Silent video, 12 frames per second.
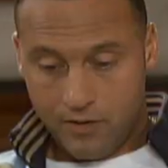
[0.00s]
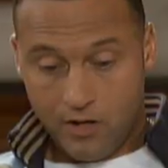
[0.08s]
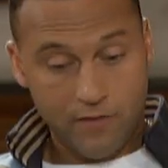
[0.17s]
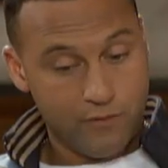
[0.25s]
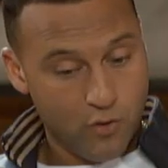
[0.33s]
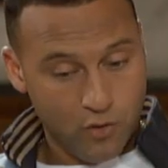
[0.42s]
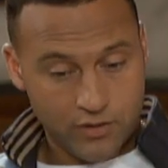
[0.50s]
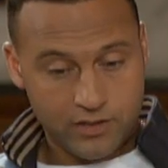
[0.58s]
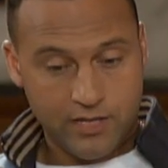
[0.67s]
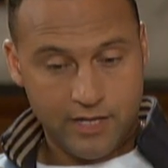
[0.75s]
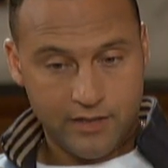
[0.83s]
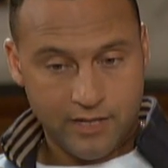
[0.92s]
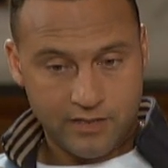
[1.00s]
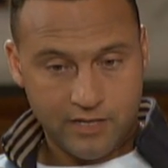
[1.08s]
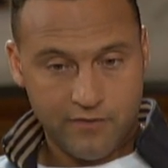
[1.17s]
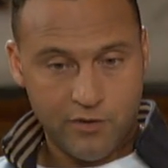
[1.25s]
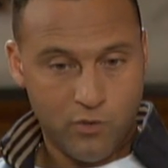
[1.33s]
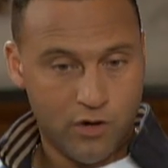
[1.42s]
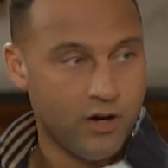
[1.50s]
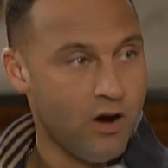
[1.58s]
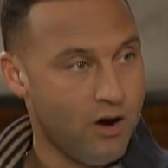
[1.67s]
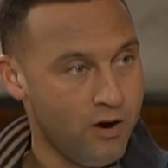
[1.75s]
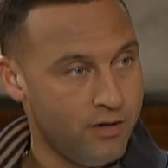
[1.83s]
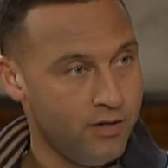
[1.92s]
No, of course. They said if you work
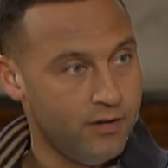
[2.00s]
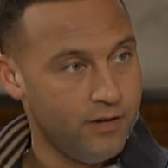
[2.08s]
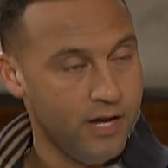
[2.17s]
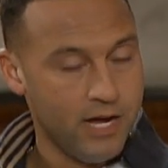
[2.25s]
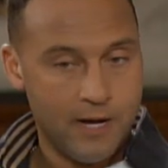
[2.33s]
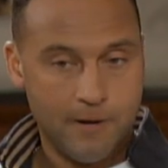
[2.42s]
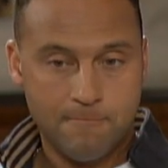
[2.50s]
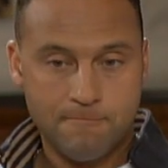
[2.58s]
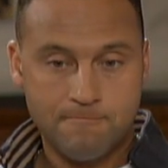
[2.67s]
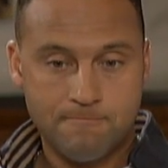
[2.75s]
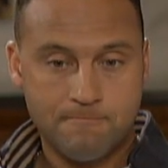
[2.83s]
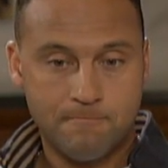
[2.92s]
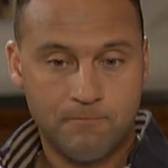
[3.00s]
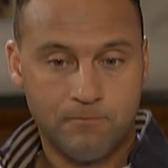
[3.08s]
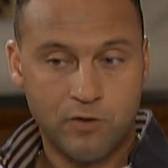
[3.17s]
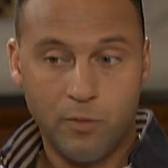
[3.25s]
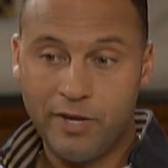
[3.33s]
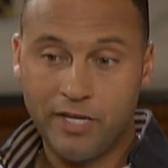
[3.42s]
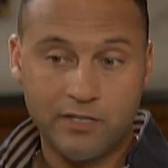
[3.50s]
hard, don't make